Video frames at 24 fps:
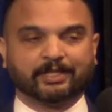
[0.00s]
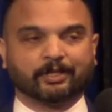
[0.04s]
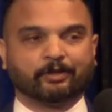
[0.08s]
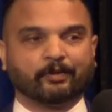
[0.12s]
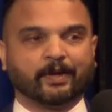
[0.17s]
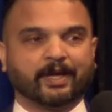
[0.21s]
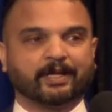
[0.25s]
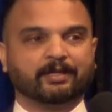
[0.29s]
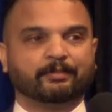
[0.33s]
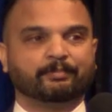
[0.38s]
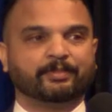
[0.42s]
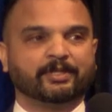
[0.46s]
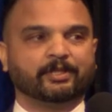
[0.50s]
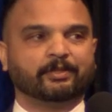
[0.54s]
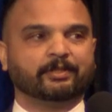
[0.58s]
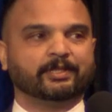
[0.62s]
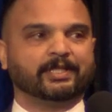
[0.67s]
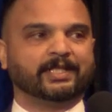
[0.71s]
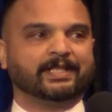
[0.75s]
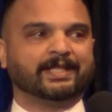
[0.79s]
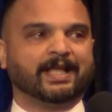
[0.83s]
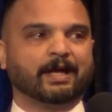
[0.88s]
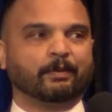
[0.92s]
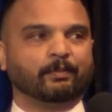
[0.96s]
the
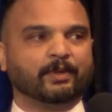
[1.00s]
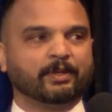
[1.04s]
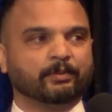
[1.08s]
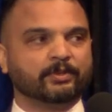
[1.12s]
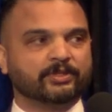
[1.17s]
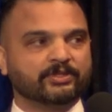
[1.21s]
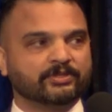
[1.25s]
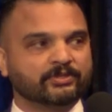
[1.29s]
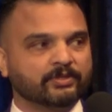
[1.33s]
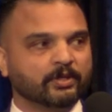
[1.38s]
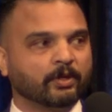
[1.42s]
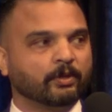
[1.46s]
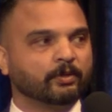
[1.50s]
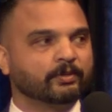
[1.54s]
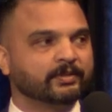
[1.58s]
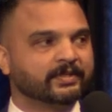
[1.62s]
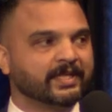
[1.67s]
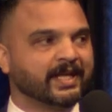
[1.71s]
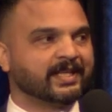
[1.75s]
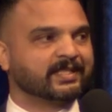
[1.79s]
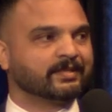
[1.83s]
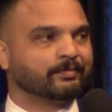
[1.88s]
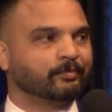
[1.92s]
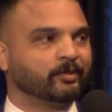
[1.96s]
credibility that we would so
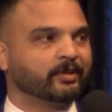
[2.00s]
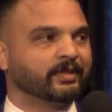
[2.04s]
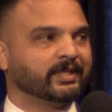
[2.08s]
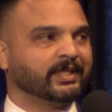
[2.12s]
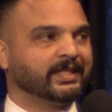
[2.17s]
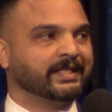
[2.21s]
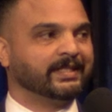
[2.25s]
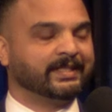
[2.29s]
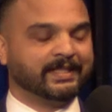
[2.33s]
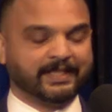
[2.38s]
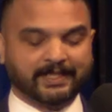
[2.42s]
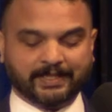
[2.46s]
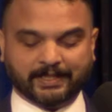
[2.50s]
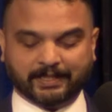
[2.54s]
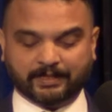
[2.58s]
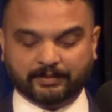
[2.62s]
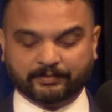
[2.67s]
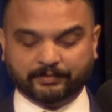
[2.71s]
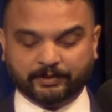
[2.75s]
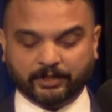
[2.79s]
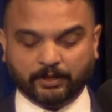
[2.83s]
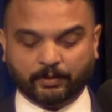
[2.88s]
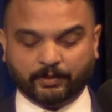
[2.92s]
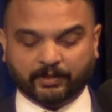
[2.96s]
desperately
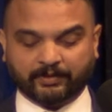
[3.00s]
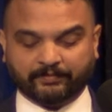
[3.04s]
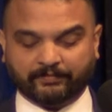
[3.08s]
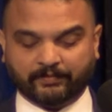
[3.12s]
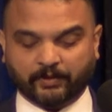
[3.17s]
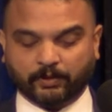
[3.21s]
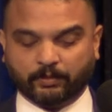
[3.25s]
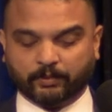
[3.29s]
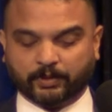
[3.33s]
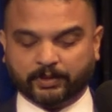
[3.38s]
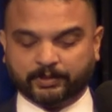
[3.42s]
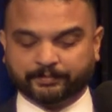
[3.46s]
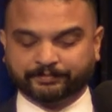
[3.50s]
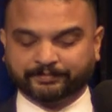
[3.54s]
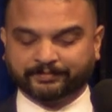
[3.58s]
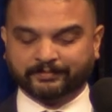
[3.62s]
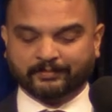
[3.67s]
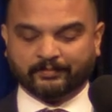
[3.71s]
need going forward.